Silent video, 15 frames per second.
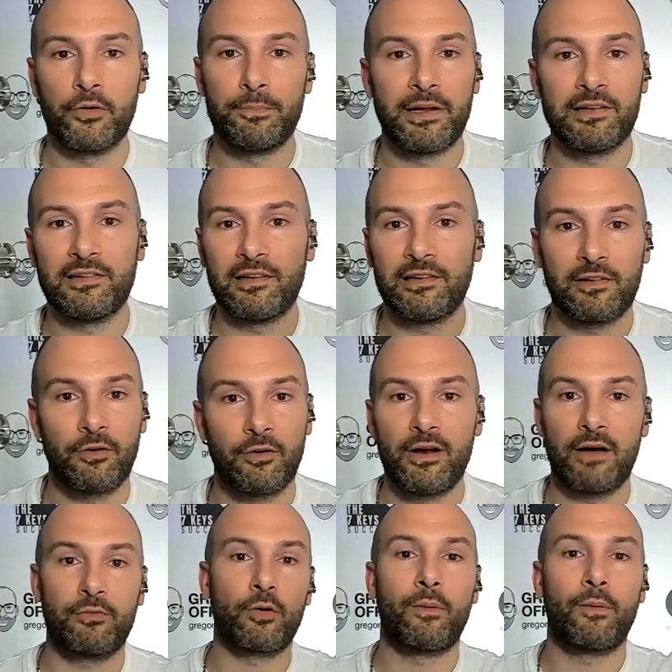a business and they're
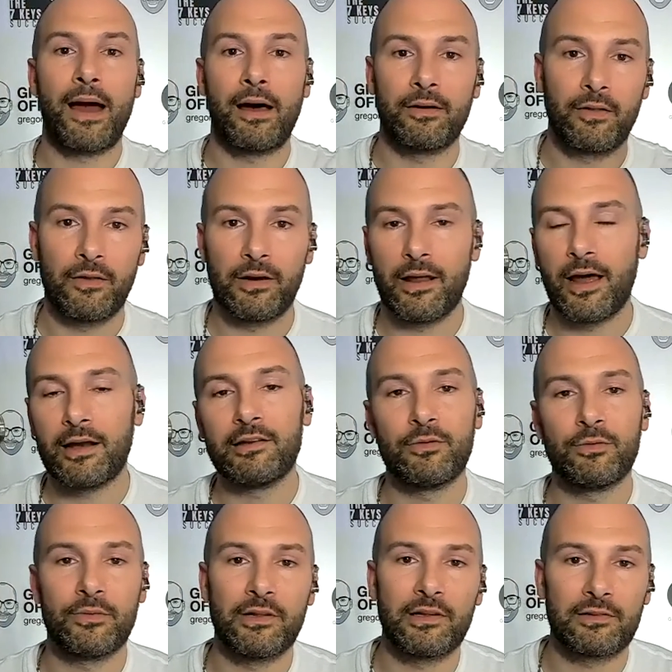never around, and then and he's
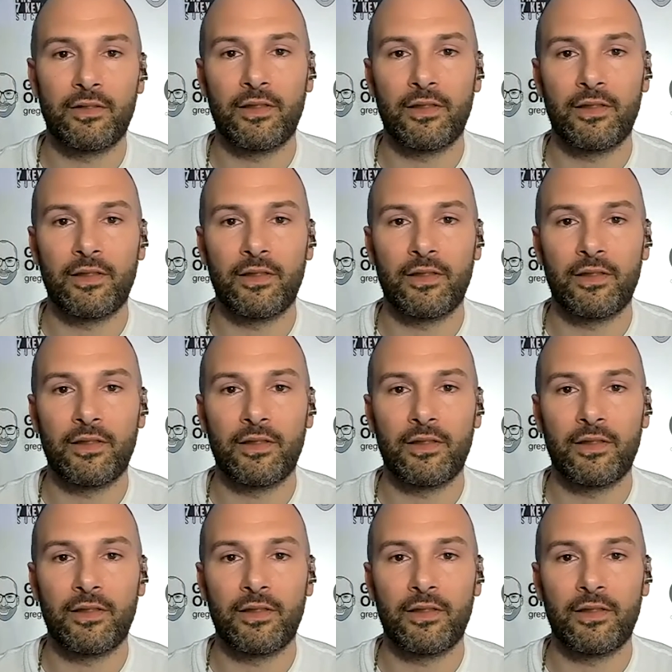doing this